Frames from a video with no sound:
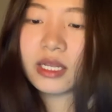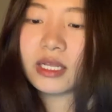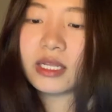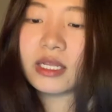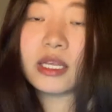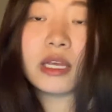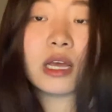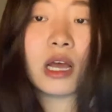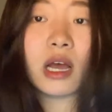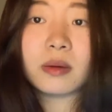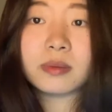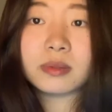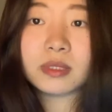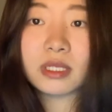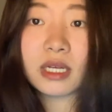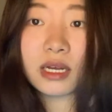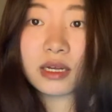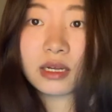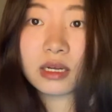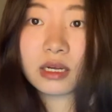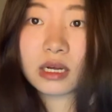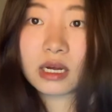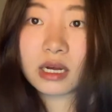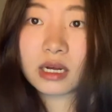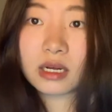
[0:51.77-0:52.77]
It helps
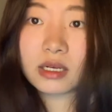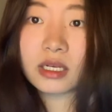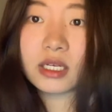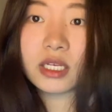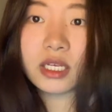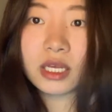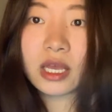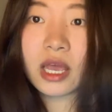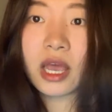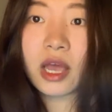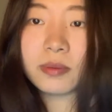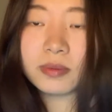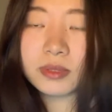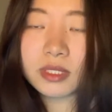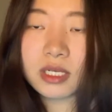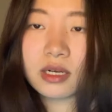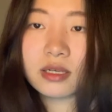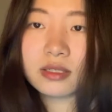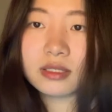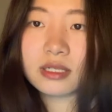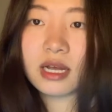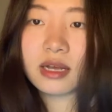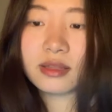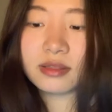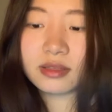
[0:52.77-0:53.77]

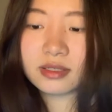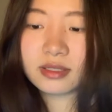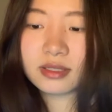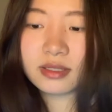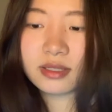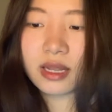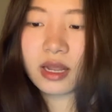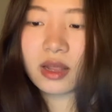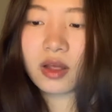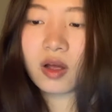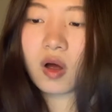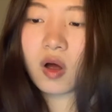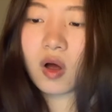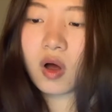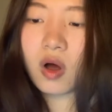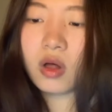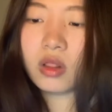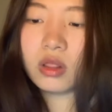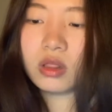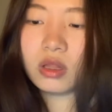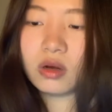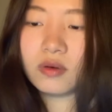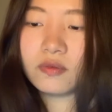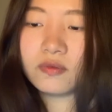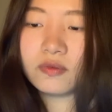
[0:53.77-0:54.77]
us understand
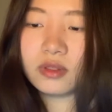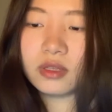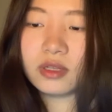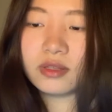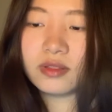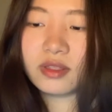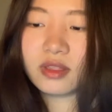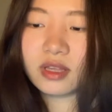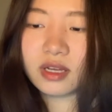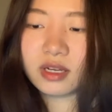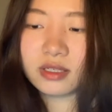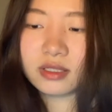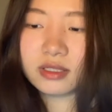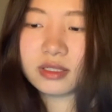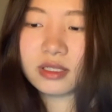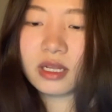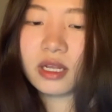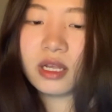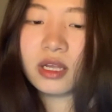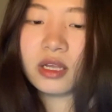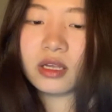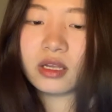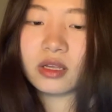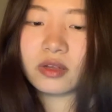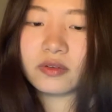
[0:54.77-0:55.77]
all of the things
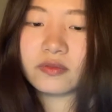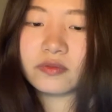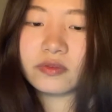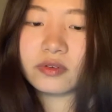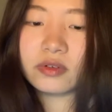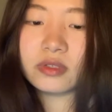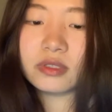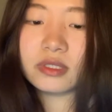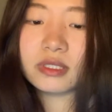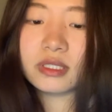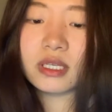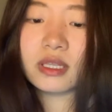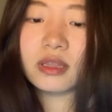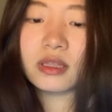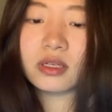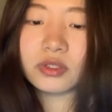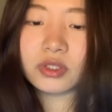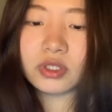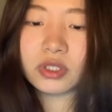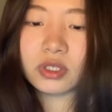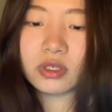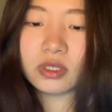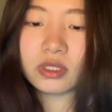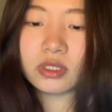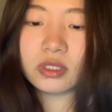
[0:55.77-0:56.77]
influencing the
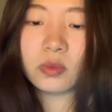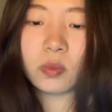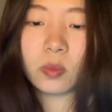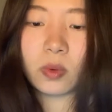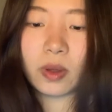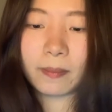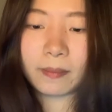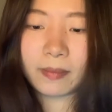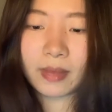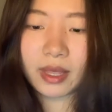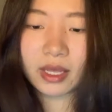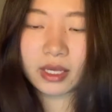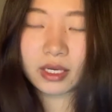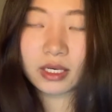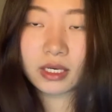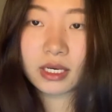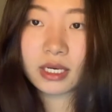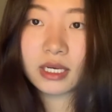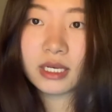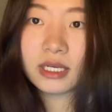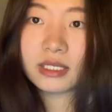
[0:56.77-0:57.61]
choice we make,